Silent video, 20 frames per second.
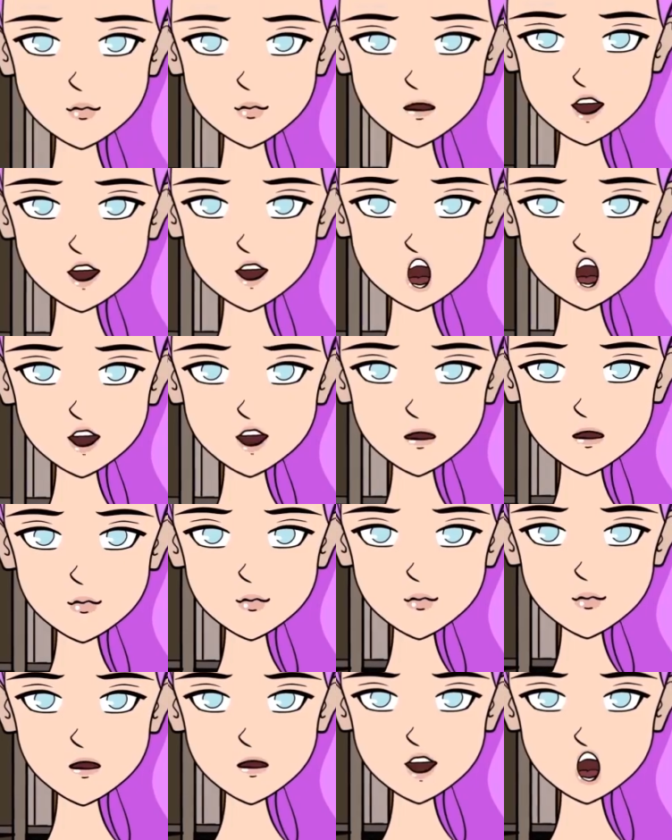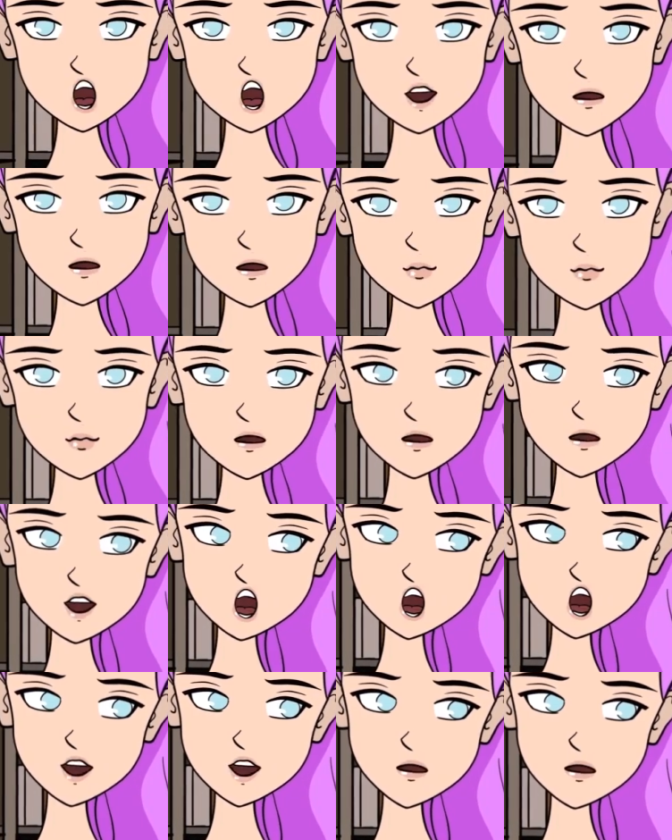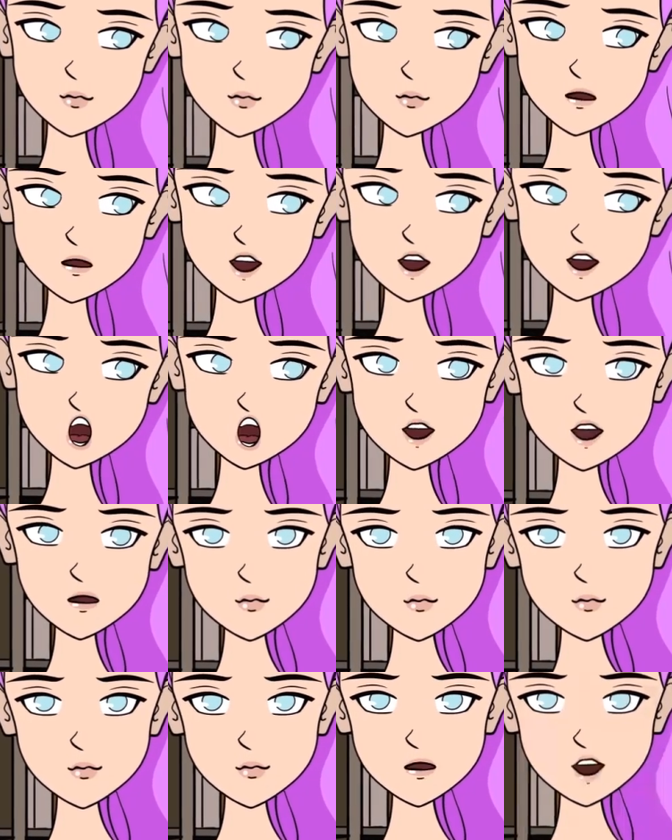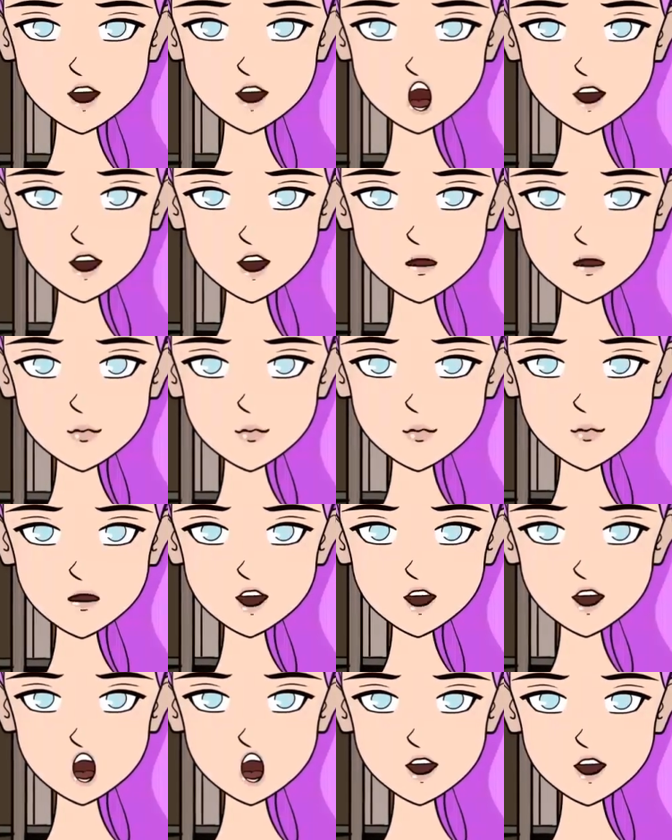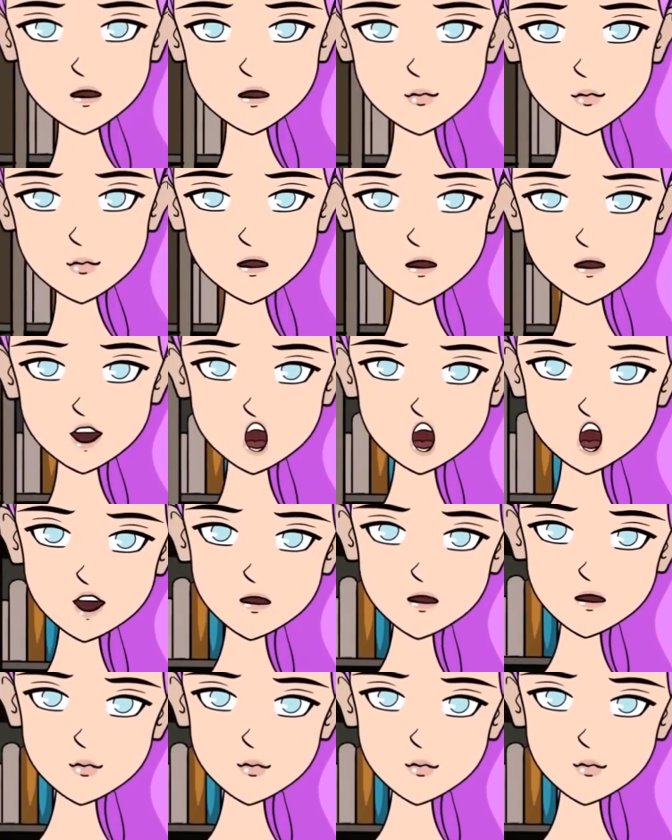I told him that I was super scared too. He added that next time